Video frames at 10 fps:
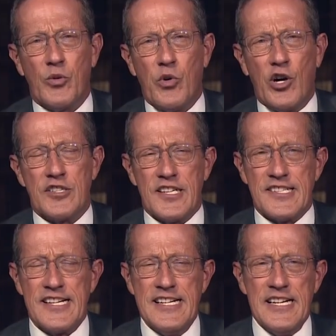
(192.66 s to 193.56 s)
waters,
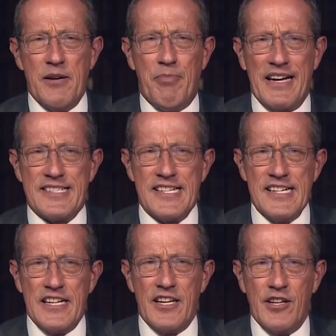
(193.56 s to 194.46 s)
but
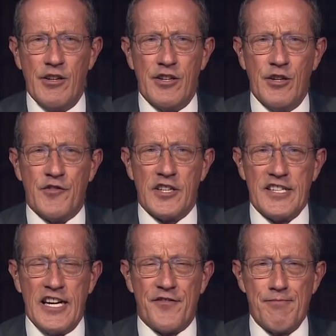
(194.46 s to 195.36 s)
you, you've got
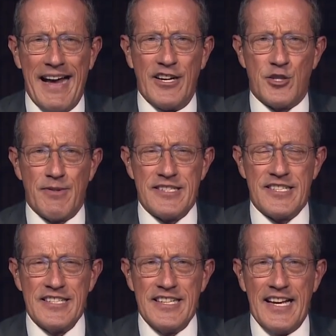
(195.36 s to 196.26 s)
enough management
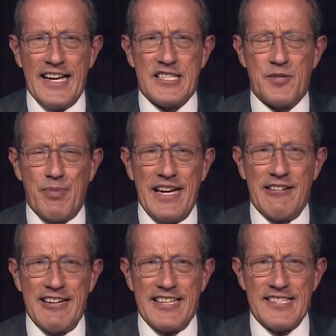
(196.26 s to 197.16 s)

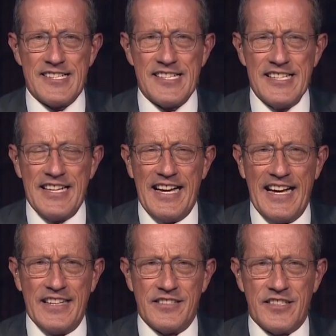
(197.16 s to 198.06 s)
experience
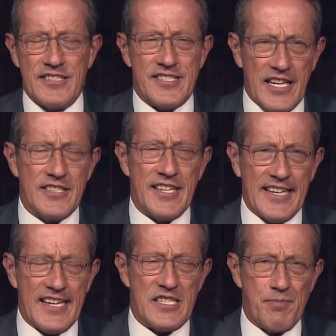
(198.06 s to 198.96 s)
and consulting
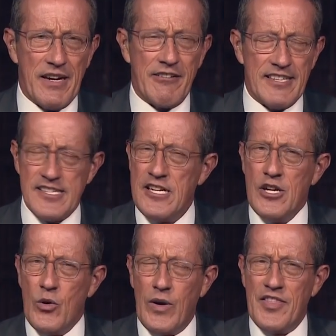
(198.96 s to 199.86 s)
experience.
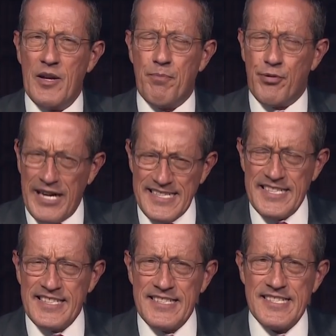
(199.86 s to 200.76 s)
When the
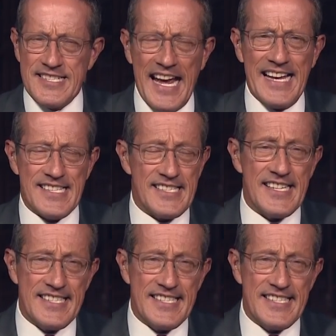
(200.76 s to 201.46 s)
president says, as he